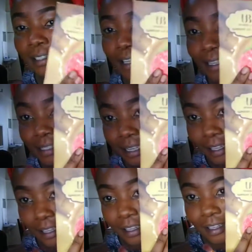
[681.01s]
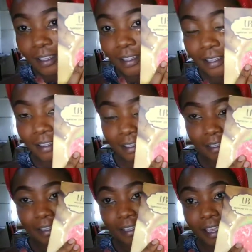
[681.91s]
It's a
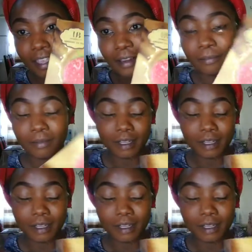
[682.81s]
Kenyan